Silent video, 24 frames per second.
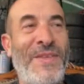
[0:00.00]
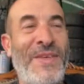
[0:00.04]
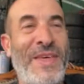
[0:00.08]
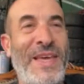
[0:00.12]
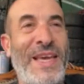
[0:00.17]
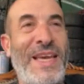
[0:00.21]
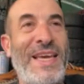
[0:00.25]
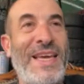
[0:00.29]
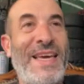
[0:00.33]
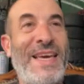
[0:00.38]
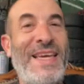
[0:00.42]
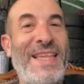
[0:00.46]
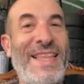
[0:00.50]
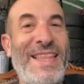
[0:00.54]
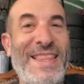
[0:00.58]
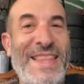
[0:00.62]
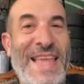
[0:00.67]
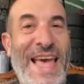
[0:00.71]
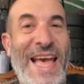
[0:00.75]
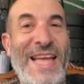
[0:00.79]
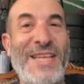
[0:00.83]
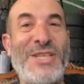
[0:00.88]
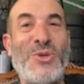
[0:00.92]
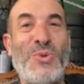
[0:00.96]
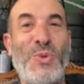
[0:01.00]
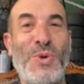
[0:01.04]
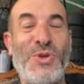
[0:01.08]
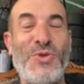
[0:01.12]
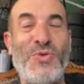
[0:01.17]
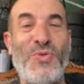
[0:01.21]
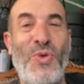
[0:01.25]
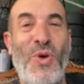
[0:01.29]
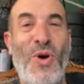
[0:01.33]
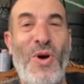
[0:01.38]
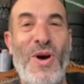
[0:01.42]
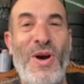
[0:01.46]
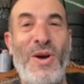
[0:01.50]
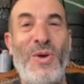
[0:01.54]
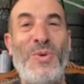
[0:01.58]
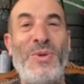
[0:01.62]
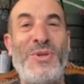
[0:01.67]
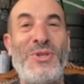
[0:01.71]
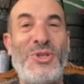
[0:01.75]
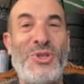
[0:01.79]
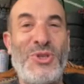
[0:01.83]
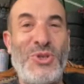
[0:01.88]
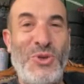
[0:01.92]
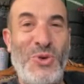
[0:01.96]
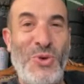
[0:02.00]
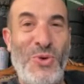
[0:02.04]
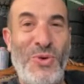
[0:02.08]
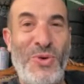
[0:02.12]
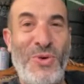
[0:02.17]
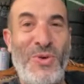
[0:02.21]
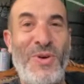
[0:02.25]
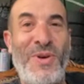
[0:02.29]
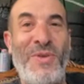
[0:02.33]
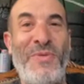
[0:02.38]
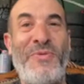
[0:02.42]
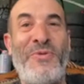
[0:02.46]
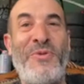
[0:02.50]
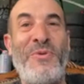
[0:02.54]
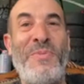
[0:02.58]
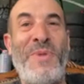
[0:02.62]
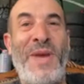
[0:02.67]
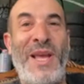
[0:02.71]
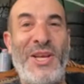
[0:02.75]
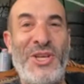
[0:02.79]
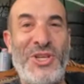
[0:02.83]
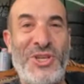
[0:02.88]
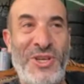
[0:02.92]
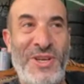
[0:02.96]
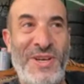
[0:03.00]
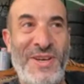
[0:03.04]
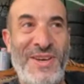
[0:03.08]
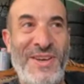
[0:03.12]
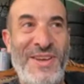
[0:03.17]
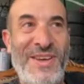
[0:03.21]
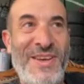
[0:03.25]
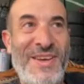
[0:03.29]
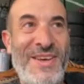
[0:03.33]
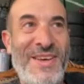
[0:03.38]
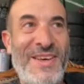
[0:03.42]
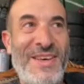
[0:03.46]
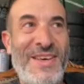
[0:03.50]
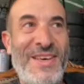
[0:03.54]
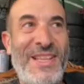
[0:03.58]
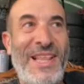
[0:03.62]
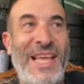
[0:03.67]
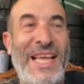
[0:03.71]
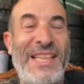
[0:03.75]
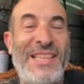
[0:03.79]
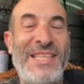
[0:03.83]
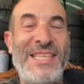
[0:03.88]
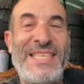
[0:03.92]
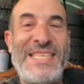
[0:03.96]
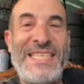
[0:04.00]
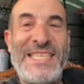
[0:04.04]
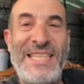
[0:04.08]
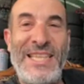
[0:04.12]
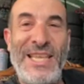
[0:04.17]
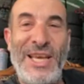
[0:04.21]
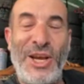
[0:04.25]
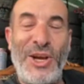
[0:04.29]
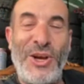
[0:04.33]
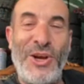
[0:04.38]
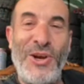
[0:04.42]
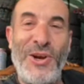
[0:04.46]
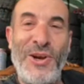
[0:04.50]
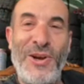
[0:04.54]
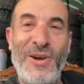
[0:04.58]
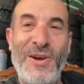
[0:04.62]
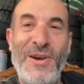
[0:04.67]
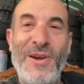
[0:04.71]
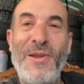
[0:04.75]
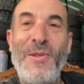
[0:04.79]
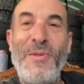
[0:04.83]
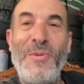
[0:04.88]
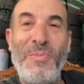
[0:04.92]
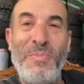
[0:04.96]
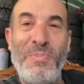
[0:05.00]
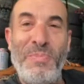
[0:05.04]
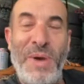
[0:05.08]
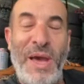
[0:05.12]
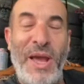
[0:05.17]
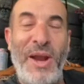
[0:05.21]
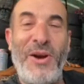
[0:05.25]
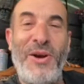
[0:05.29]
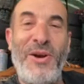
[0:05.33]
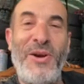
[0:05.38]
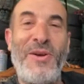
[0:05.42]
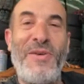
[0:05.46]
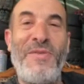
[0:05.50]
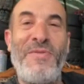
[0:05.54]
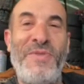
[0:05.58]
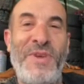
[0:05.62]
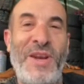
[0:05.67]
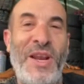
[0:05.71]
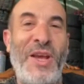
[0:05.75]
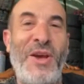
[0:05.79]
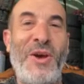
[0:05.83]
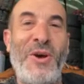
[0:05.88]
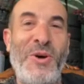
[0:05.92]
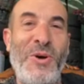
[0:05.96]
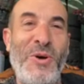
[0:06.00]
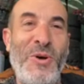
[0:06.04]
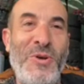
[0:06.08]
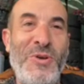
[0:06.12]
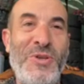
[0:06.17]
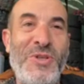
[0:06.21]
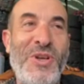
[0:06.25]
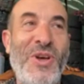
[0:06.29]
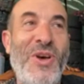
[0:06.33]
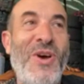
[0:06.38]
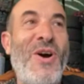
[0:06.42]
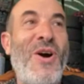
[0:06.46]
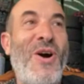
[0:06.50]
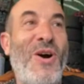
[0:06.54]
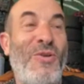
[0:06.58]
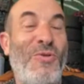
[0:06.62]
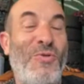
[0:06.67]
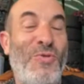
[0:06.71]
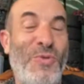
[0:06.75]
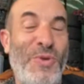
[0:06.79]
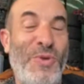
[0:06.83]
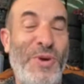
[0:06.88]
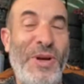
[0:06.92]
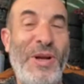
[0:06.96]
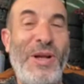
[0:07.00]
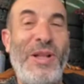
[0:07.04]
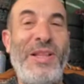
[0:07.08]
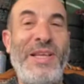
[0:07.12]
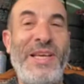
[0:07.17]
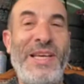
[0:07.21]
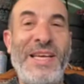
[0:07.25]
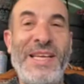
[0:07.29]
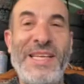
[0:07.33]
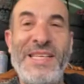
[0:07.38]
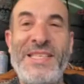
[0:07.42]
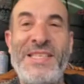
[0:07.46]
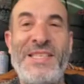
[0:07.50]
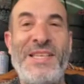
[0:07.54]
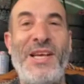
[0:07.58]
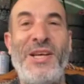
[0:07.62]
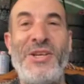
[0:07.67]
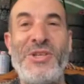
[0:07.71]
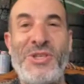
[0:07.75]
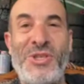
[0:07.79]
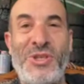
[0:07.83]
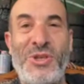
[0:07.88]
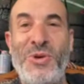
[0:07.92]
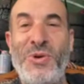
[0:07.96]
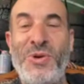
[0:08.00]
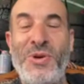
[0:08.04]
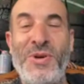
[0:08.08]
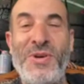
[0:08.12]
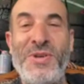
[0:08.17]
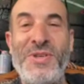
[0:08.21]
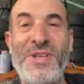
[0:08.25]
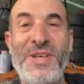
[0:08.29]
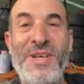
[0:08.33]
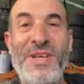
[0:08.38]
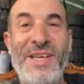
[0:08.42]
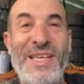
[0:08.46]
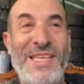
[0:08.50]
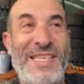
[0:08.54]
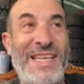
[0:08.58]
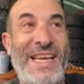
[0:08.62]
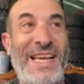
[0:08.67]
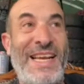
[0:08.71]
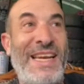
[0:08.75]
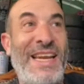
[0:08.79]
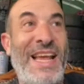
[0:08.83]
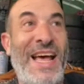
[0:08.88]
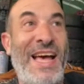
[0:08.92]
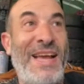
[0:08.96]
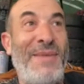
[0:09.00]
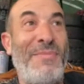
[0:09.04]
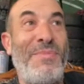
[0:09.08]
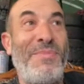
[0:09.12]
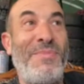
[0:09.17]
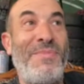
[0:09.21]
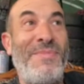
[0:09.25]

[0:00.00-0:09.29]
like, that's what's wrong with scooter information. Like, the slicker, better videos are really going to sell scooters. It's like not,